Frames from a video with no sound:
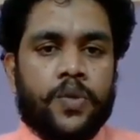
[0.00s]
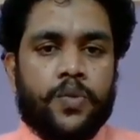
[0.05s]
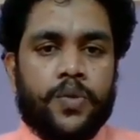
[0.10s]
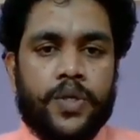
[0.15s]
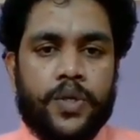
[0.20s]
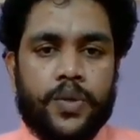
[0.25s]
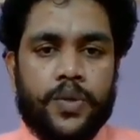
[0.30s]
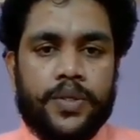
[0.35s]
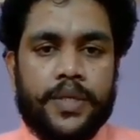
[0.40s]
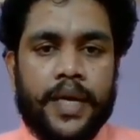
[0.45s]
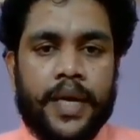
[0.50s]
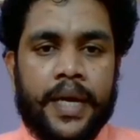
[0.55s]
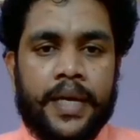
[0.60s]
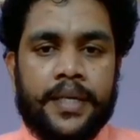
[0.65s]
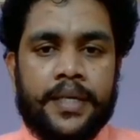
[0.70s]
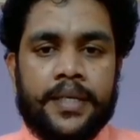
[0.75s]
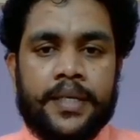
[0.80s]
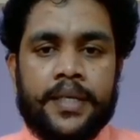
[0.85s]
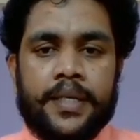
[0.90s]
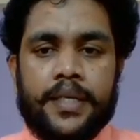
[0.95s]
We know
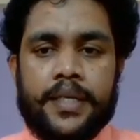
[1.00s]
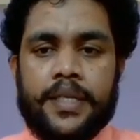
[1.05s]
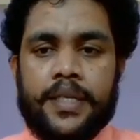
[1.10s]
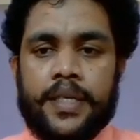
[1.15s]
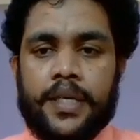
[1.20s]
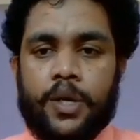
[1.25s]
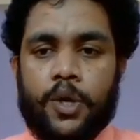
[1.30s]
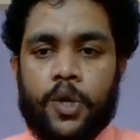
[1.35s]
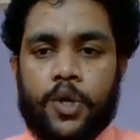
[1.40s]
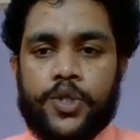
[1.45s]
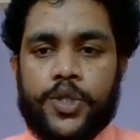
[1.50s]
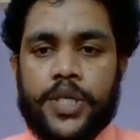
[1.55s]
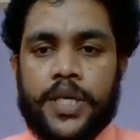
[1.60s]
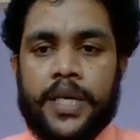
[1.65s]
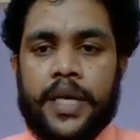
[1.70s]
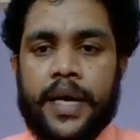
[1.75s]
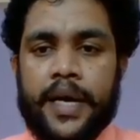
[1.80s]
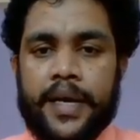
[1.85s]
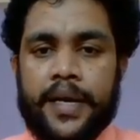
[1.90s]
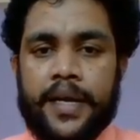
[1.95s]
that in an
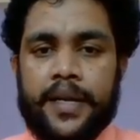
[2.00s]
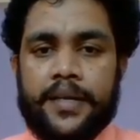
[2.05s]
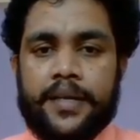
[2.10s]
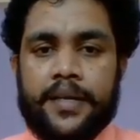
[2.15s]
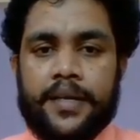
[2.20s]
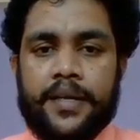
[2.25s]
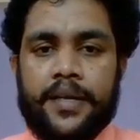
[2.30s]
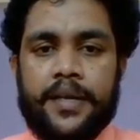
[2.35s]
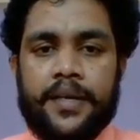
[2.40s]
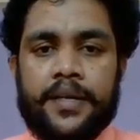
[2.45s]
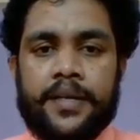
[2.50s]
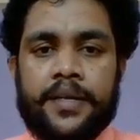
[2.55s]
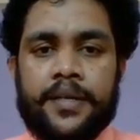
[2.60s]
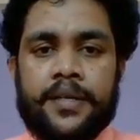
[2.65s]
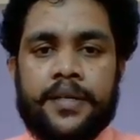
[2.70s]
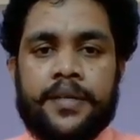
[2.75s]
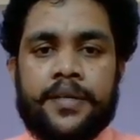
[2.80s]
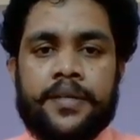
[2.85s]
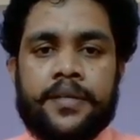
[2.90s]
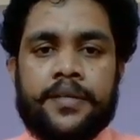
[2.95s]
ecological hierarchy,
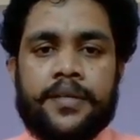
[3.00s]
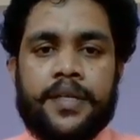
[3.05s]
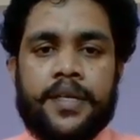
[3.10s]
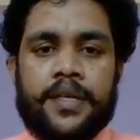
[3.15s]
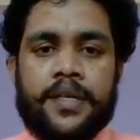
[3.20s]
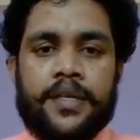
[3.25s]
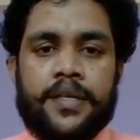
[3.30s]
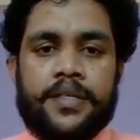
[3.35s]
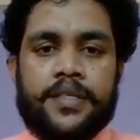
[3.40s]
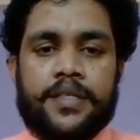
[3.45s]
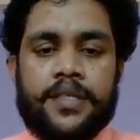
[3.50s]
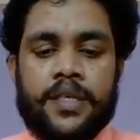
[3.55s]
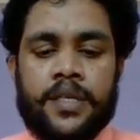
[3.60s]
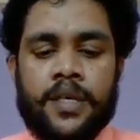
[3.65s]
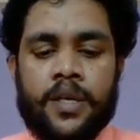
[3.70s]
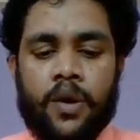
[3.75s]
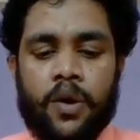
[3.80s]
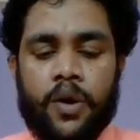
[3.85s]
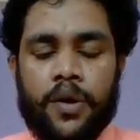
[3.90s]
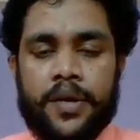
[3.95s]
there is
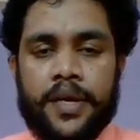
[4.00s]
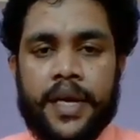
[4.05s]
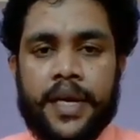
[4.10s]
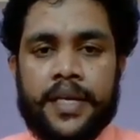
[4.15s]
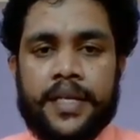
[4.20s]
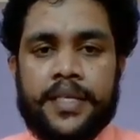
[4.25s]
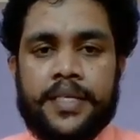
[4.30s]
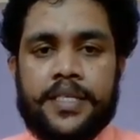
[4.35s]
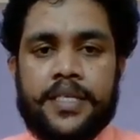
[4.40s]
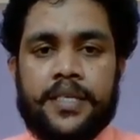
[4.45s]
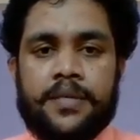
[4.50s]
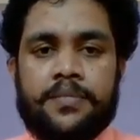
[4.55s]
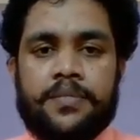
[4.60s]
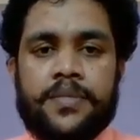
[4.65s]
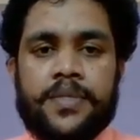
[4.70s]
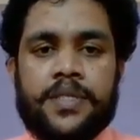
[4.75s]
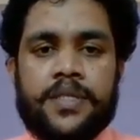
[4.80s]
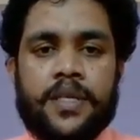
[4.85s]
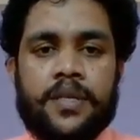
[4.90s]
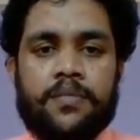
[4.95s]
the
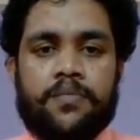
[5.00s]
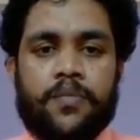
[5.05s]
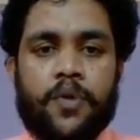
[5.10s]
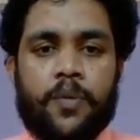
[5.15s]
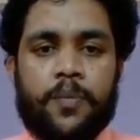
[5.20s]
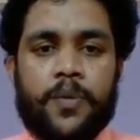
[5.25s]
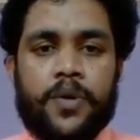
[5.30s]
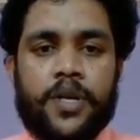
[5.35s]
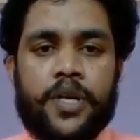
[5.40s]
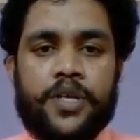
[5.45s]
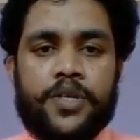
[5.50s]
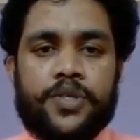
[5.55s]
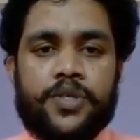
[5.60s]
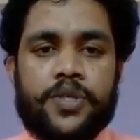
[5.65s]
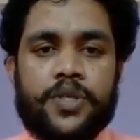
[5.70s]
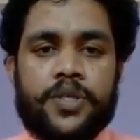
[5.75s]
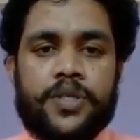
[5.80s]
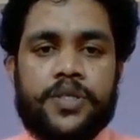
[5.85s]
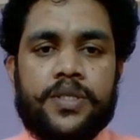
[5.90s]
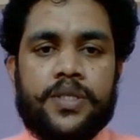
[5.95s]
organisms, then
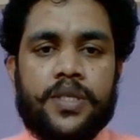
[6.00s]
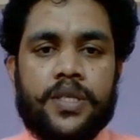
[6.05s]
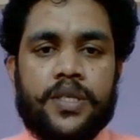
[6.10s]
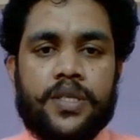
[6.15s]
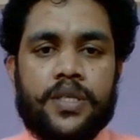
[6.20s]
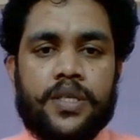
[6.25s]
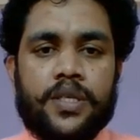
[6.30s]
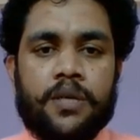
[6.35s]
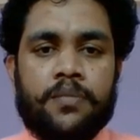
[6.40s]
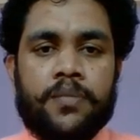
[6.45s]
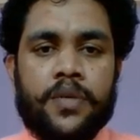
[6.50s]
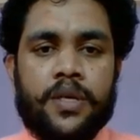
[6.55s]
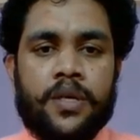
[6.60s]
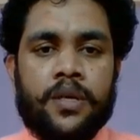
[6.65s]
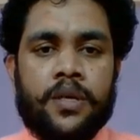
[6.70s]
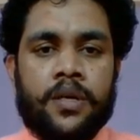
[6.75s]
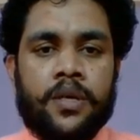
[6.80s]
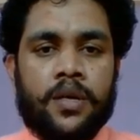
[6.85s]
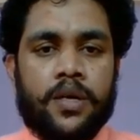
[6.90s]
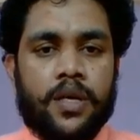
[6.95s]
populations, then
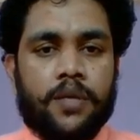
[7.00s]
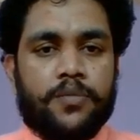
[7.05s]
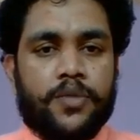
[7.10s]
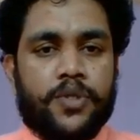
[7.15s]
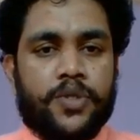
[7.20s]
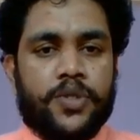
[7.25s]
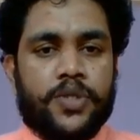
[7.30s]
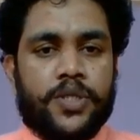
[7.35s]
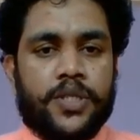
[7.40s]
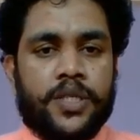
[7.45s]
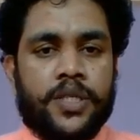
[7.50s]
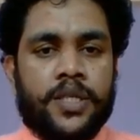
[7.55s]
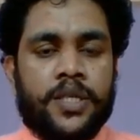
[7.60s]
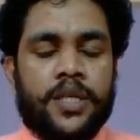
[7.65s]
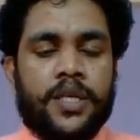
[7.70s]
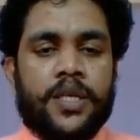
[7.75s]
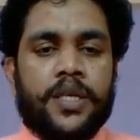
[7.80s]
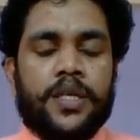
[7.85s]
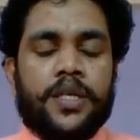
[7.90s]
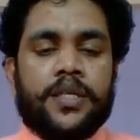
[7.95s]

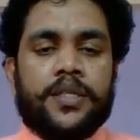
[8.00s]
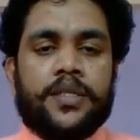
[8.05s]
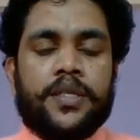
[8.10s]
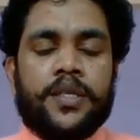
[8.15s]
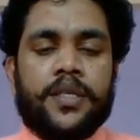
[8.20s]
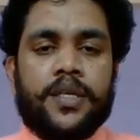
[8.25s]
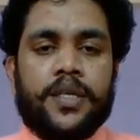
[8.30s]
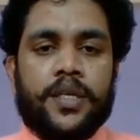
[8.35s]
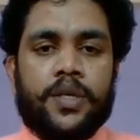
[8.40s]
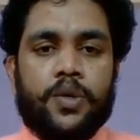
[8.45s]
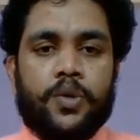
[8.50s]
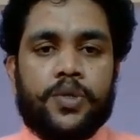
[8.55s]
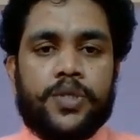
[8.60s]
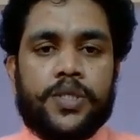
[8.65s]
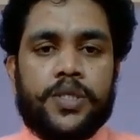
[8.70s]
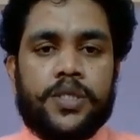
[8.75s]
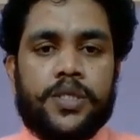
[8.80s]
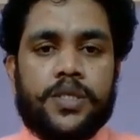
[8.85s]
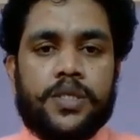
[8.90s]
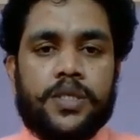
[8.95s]
community, then
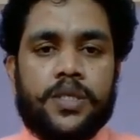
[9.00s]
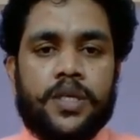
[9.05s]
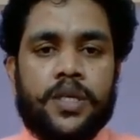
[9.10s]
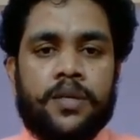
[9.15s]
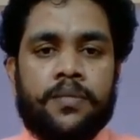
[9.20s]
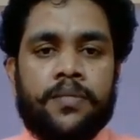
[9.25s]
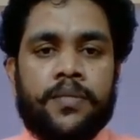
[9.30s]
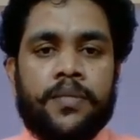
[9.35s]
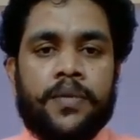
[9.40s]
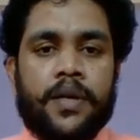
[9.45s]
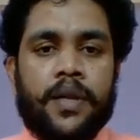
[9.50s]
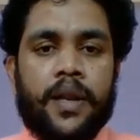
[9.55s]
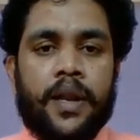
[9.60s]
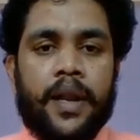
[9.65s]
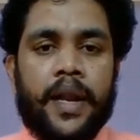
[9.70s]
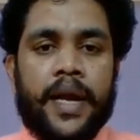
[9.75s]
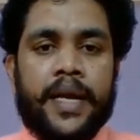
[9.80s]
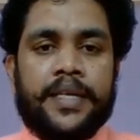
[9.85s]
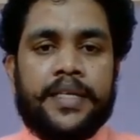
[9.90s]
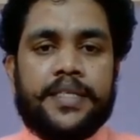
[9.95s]
ecosystem,
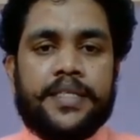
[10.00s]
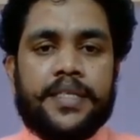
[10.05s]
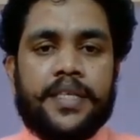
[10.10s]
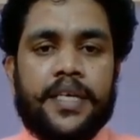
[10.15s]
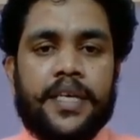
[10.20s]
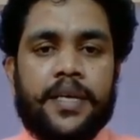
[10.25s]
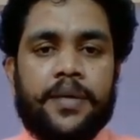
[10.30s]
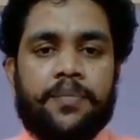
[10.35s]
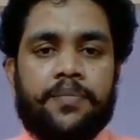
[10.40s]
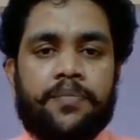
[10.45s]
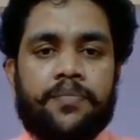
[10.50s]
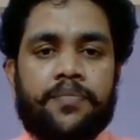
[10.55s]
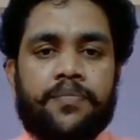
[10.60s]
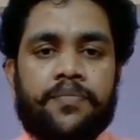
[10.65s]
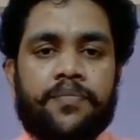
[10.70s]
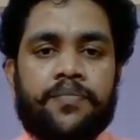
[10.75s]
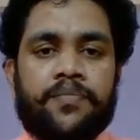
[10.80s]
landscape,